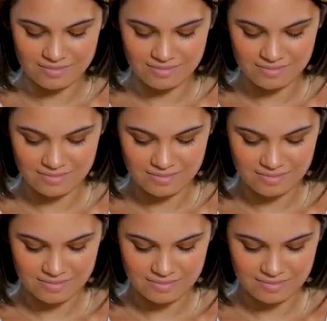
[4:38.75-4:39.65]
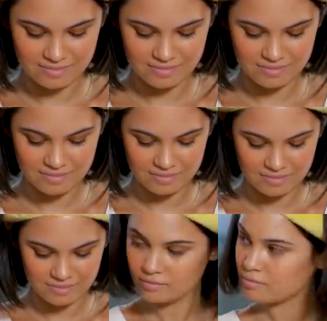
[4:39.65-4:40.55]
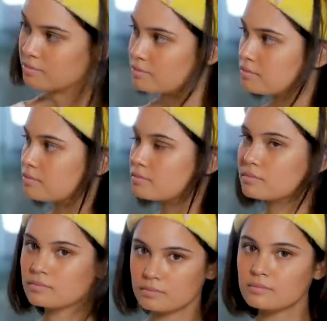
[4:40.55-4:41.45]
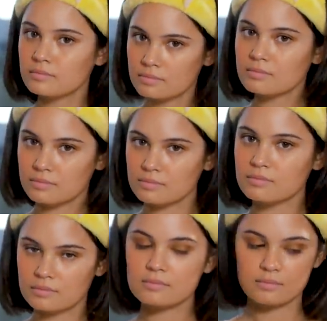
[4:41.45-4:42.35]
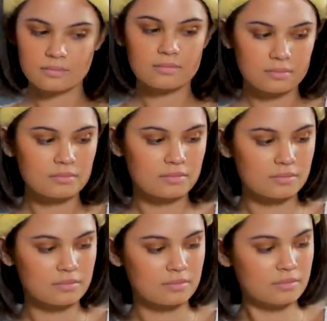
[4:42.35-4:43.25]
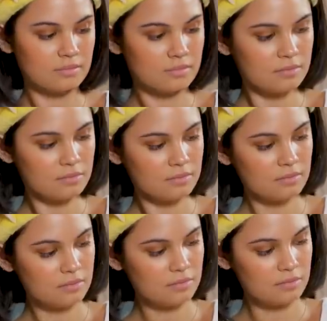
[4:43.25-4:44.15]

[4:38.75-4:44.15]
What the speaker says: This person isn't speaking.